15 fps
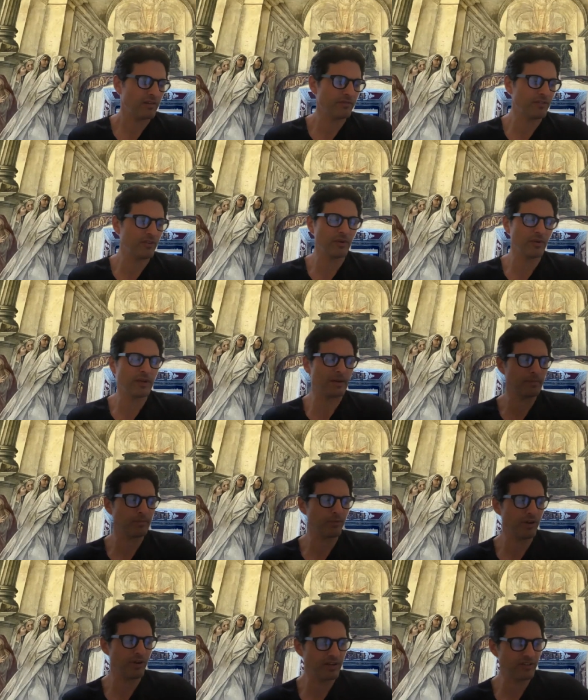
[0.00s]
viewing
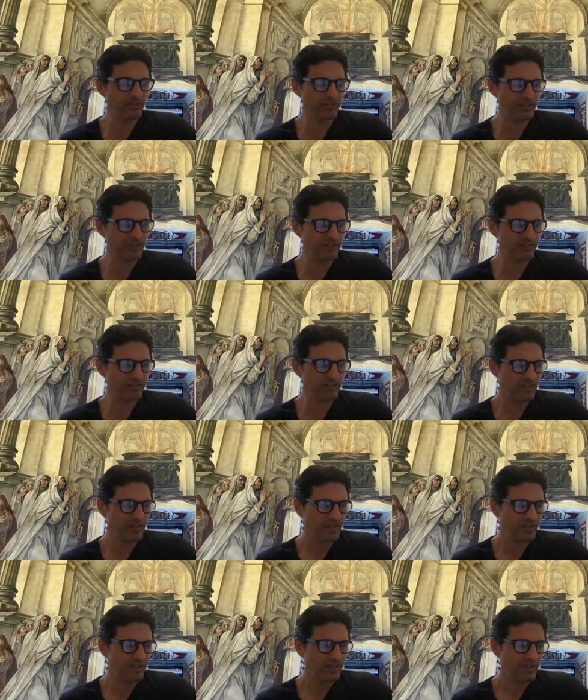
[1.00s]
prodigies,
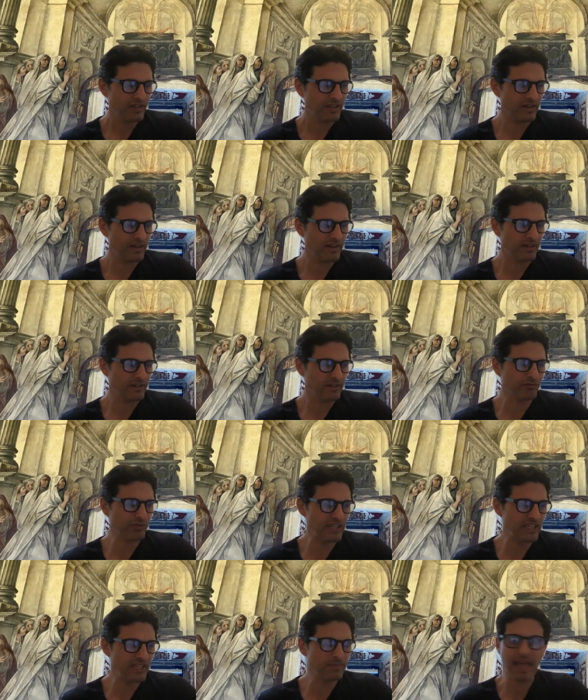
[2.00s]

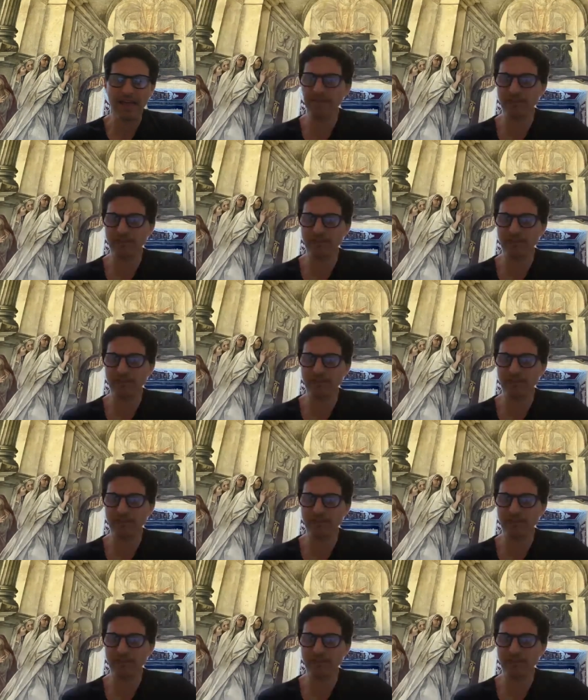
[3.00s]
having